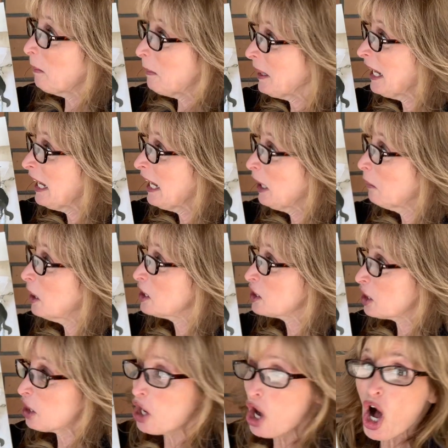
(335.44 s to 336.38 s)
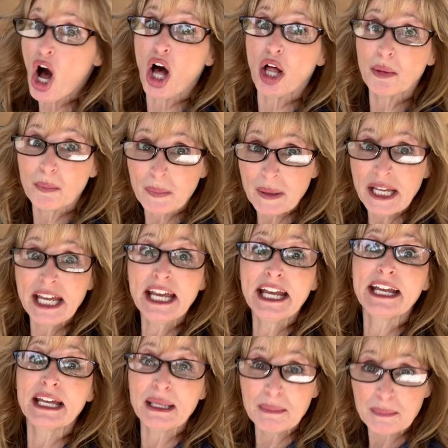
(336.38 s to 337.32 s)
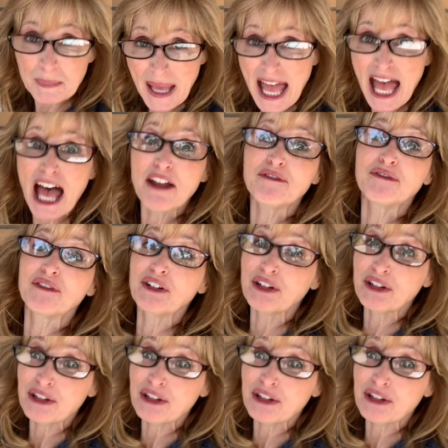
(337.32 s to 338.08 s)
pig wasn't called big and bad for